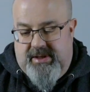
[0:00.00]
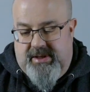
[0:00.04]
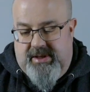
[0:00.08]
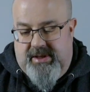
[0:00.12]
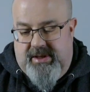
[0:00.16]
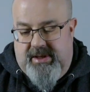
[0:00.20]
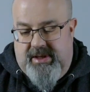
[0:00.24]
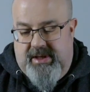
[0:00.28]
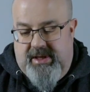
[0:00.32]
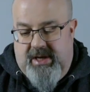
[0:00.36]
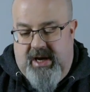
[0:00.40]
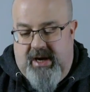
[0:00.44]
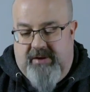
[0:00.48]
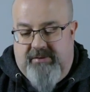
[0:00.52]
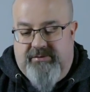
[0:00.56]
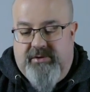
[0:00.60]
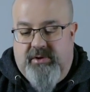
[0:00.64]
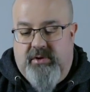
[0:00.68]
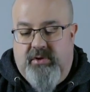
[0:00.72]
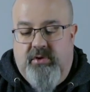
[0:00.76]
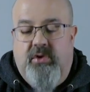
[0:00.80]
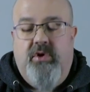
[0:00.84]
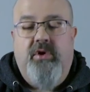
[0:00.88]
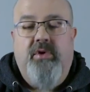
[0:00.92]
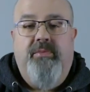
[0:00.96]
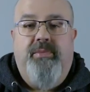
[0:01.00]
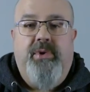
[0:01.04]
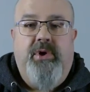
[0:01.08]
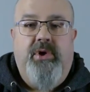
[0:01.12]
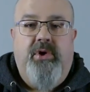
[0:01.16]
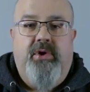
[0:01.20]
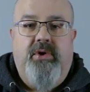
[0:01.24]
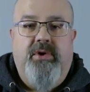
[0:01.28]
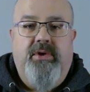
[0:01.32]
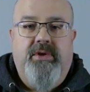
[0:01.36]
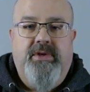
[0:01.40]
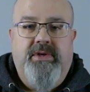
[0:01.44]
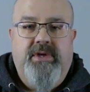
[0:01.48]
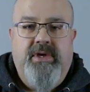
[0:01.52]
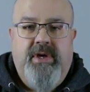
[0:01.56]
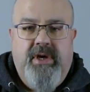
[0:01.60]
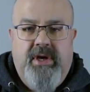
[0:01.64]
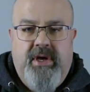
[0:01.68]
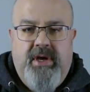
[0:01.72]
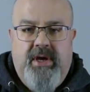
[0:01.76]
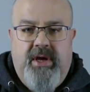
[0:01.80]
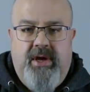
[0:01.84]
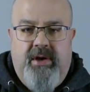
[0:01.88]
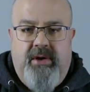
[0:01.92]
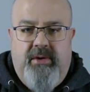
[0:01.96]
you have to look beyond
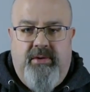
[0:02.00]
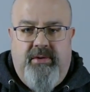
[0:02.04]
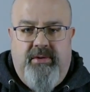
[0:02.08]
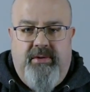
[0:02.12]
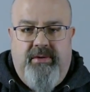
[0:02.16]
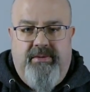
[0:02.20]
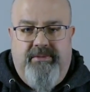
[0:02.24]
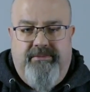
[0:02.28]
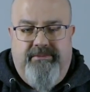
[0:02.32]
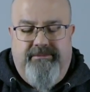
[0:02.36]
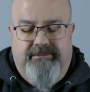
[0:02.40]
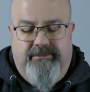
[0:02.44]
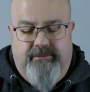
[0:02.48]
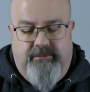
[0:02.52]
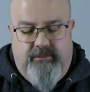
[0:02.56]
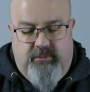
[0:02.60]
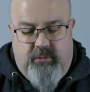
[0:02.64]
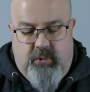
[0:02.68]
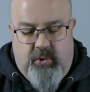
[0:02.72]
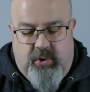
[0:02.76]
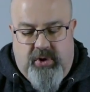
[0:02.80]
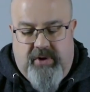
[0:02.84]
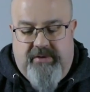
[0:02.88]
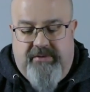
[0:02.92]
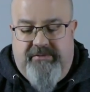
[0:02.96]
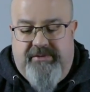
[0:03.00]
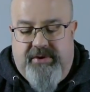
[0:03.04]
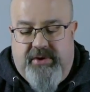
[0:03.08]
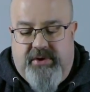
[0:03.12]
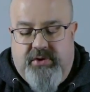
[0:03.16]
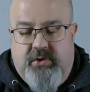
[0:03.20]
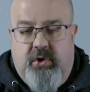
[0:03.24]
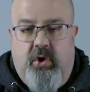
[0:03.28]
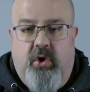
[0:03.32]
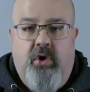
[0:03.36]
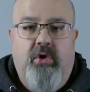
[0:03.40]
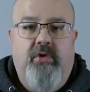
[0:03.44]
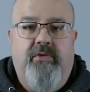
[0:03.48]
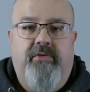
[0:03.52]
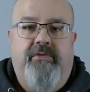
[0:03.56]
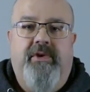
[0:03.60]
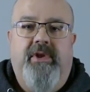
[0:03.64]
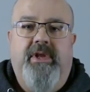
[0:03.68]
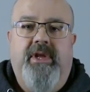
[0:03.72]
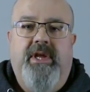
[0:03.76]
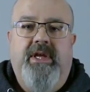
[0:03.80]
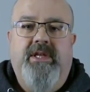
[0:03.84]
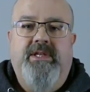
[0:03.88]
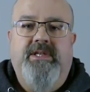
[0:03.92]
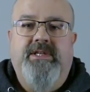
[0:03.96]
what a photographer
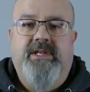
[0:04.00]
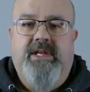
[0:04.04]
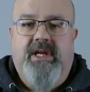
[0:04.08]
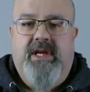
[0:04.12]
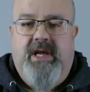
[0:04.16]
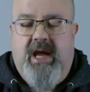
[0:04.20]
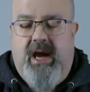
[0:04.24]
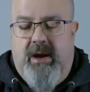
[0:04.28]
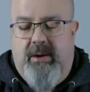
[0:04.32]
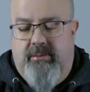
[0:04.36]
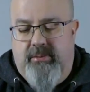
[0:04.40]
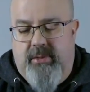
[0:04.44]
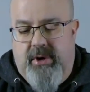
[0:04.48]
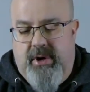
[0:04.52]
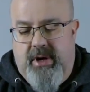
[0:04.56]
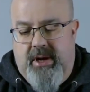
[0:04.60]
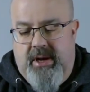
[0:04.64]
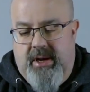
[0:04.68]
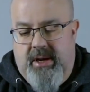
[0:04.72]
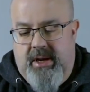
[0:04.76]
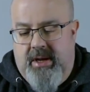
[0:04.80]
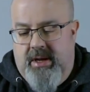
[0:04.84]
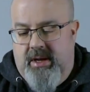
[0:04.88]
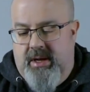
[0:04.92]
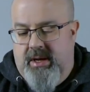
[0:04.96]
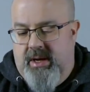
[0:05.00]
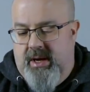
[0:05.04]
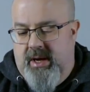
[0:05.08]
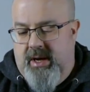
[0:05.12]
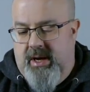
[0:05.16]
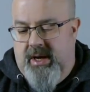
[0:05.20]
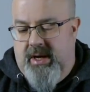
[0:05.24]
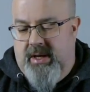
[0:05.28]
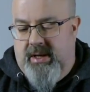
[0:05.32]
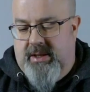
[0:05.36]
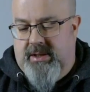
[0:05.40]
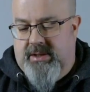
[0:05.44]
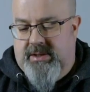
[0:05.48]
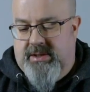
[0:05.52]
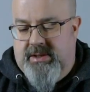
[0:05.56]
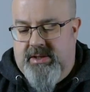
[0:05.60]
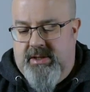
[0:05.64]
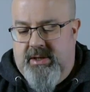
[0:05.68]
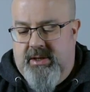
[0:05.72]
needs in a camera and